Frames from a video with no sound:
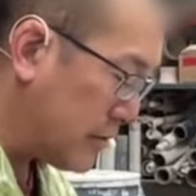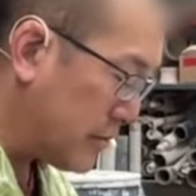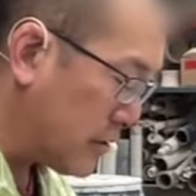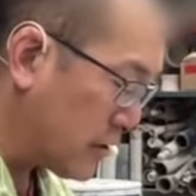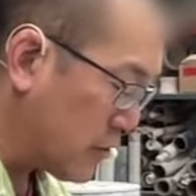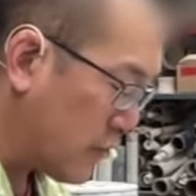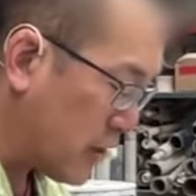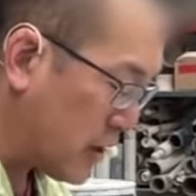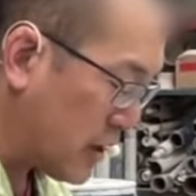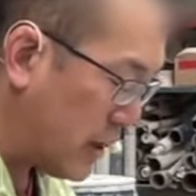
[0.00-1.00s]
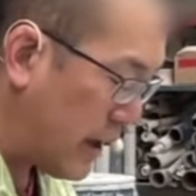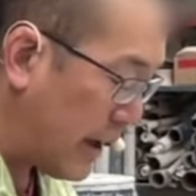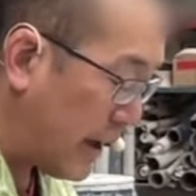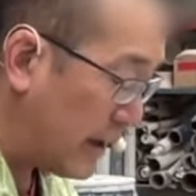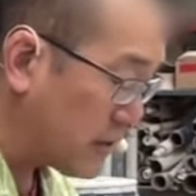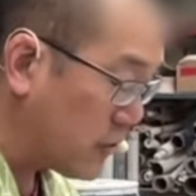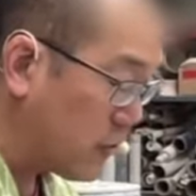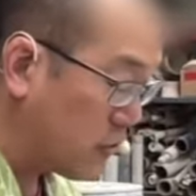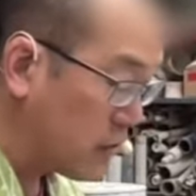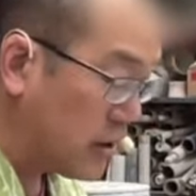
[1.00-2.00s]
This is for a class.
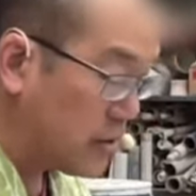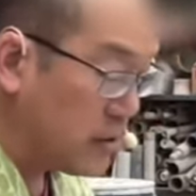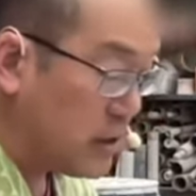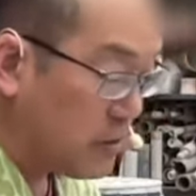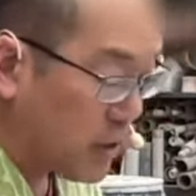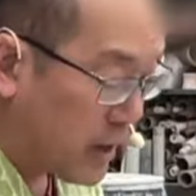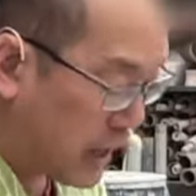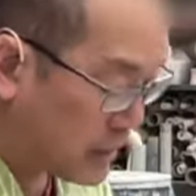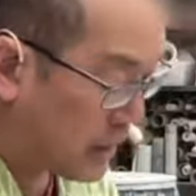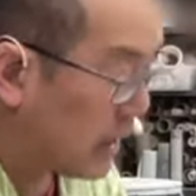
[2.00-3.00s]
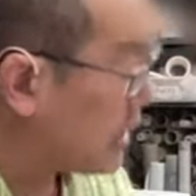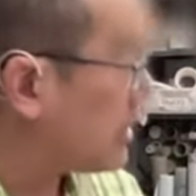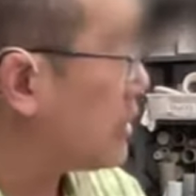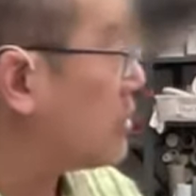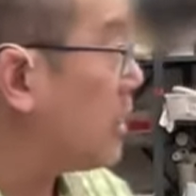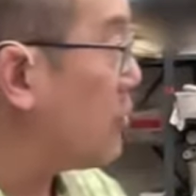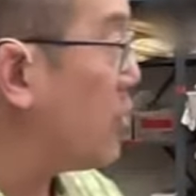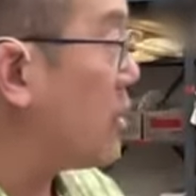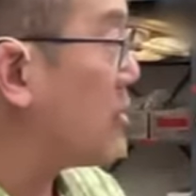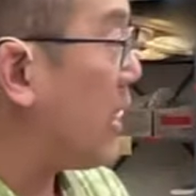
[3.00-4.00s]
So the leeway, I thought I could get
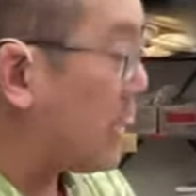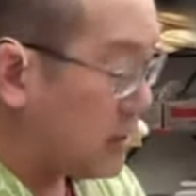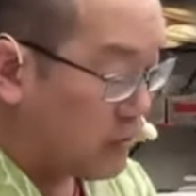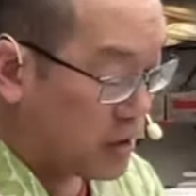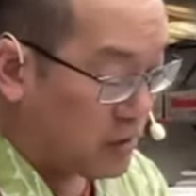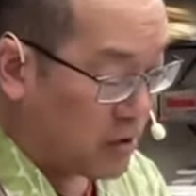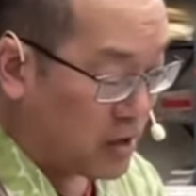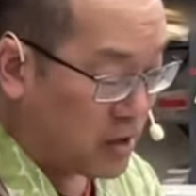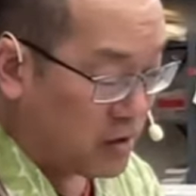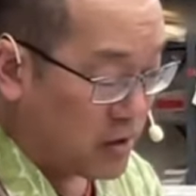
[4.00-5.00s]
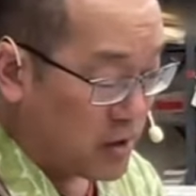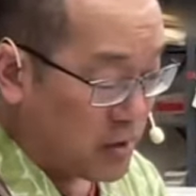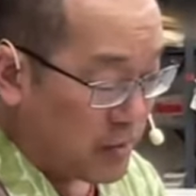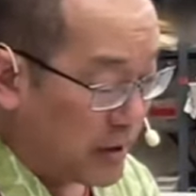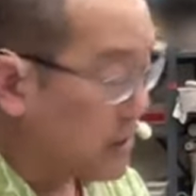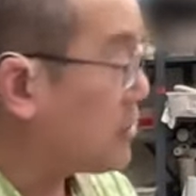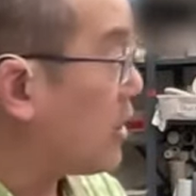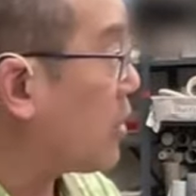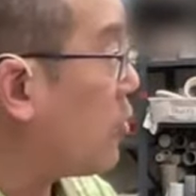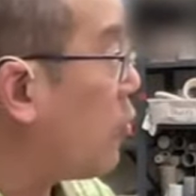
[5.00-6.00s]
what exactly what I wanted but it's
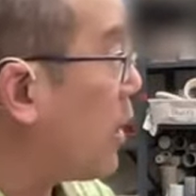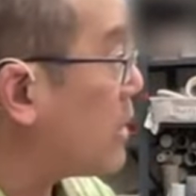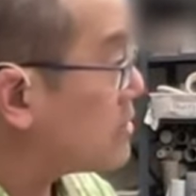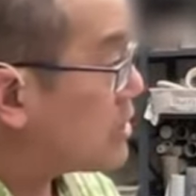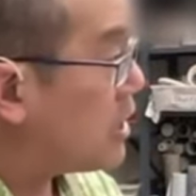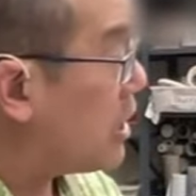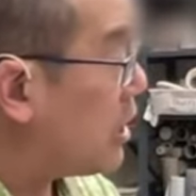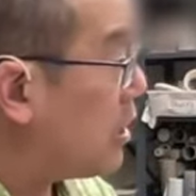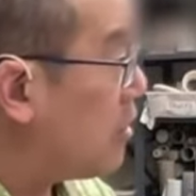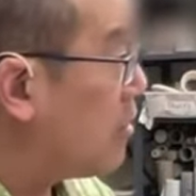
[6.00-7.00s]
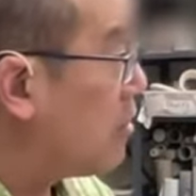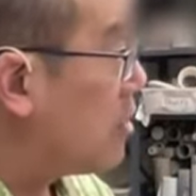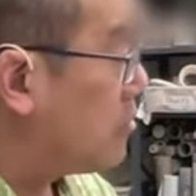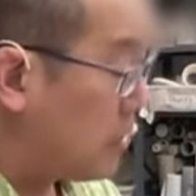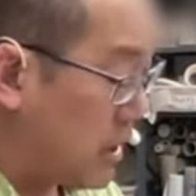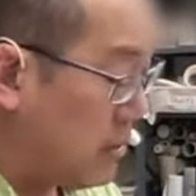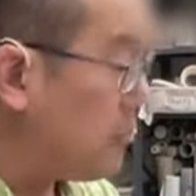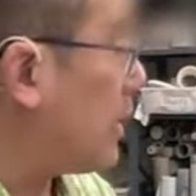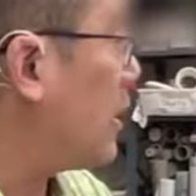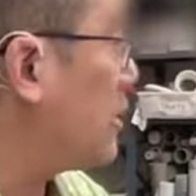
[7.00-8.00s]
not quite there, right?
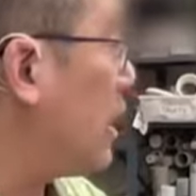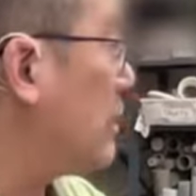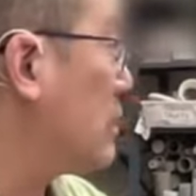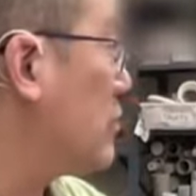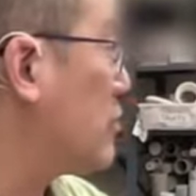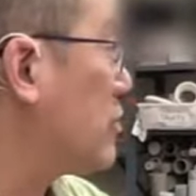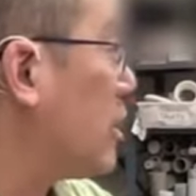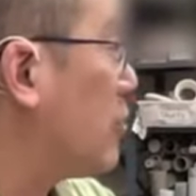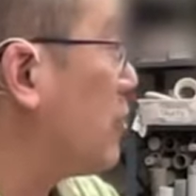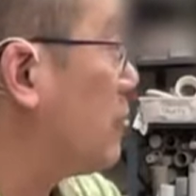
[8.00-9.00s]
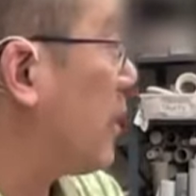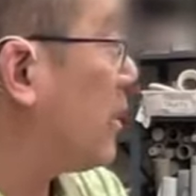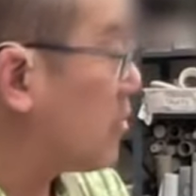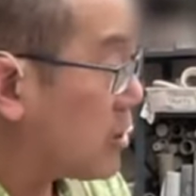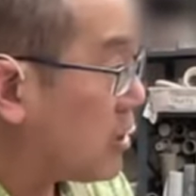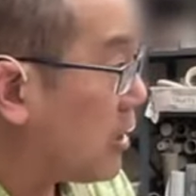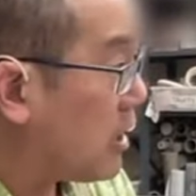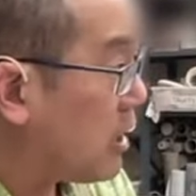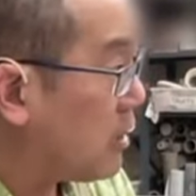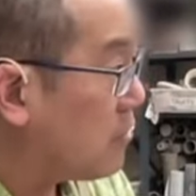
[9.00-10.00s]
But I could have started with better
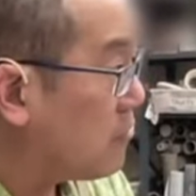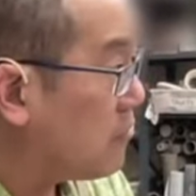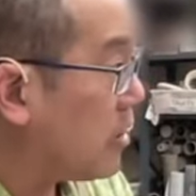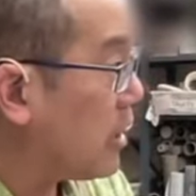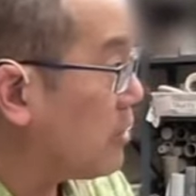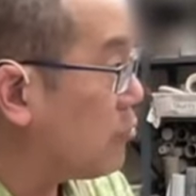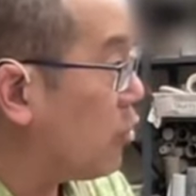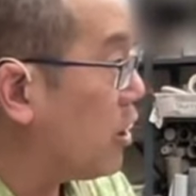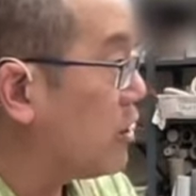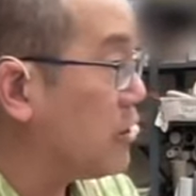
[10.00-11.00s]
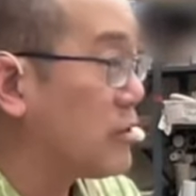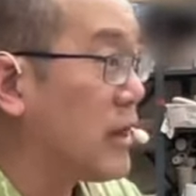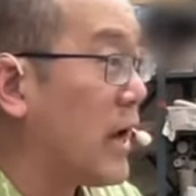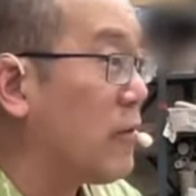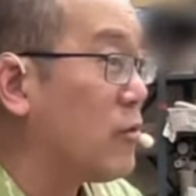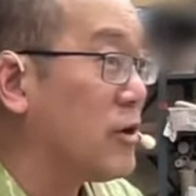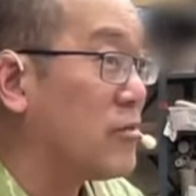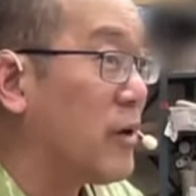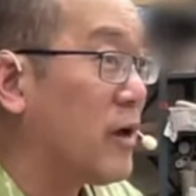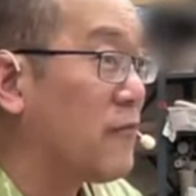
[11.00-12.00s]
clay, right? One is that was
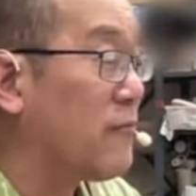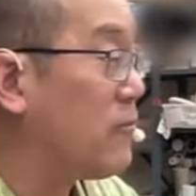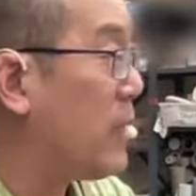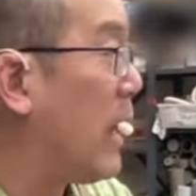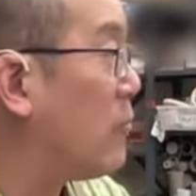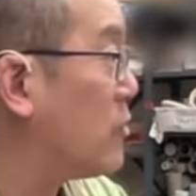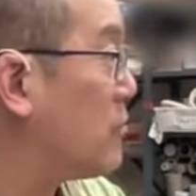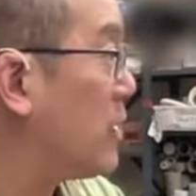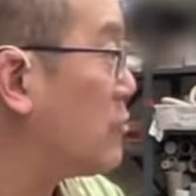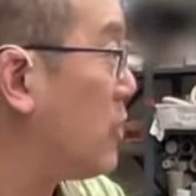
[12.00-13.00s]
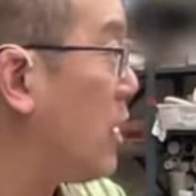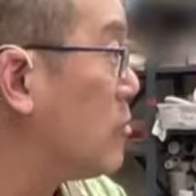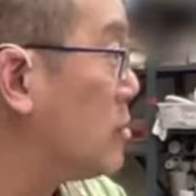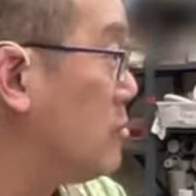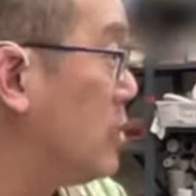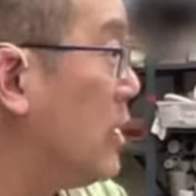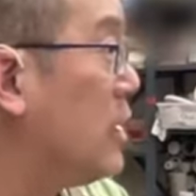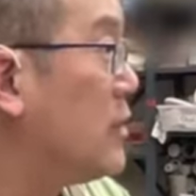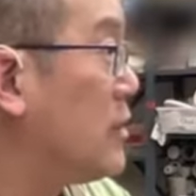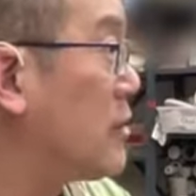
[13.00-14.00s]
my that was my problem.
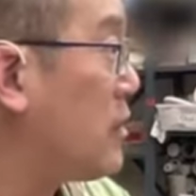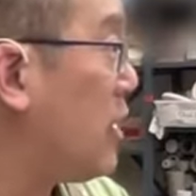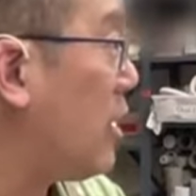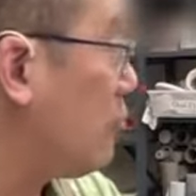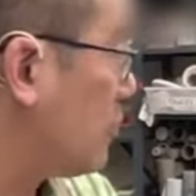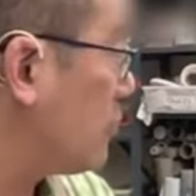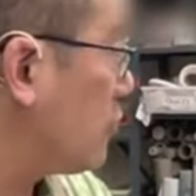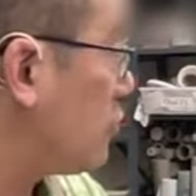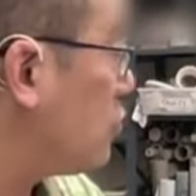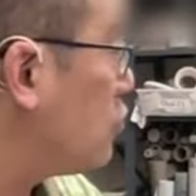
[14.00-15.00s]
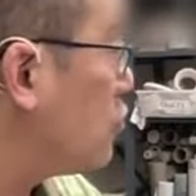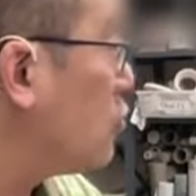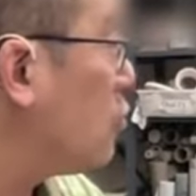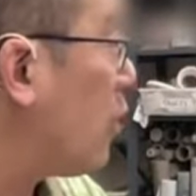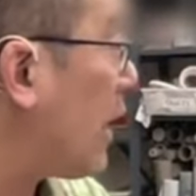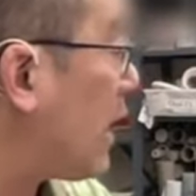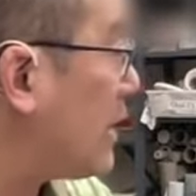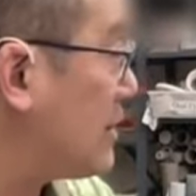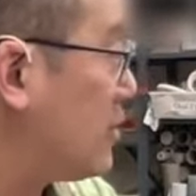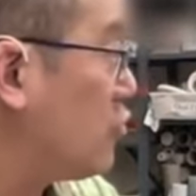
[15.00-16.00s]
This clay was too
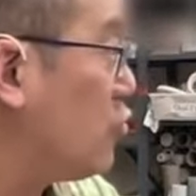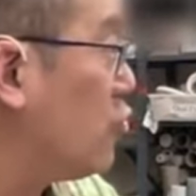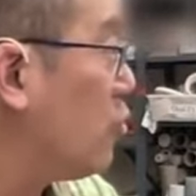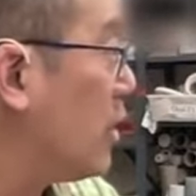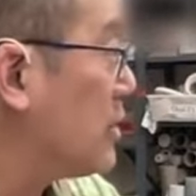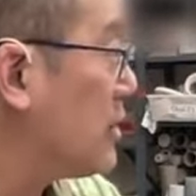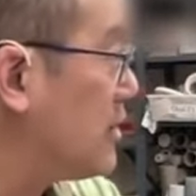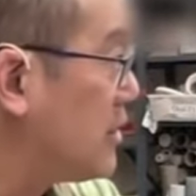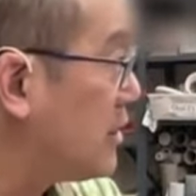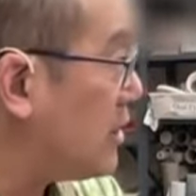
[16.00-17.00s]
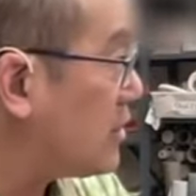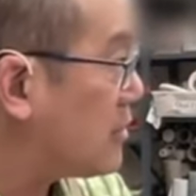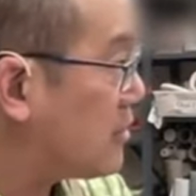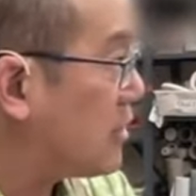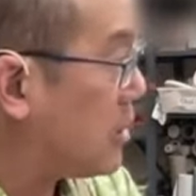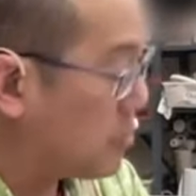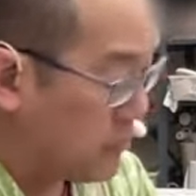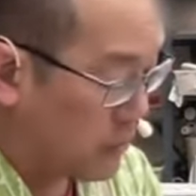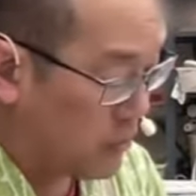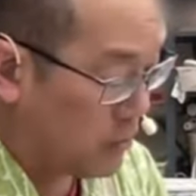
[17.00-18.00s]
wet to do what this type of
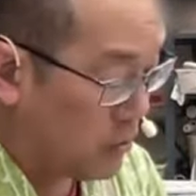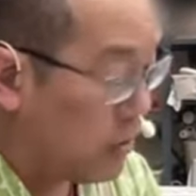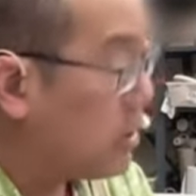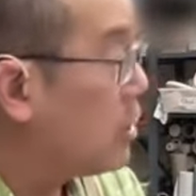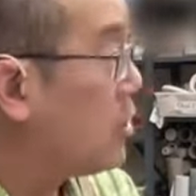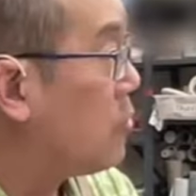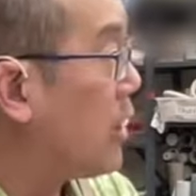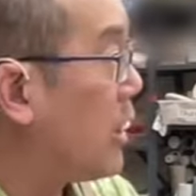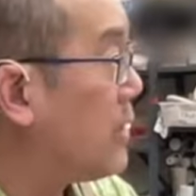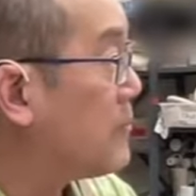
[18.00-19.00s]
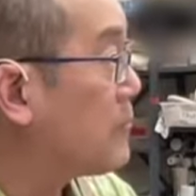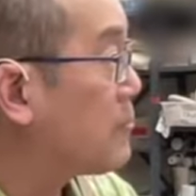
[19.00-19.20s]
bowl, right?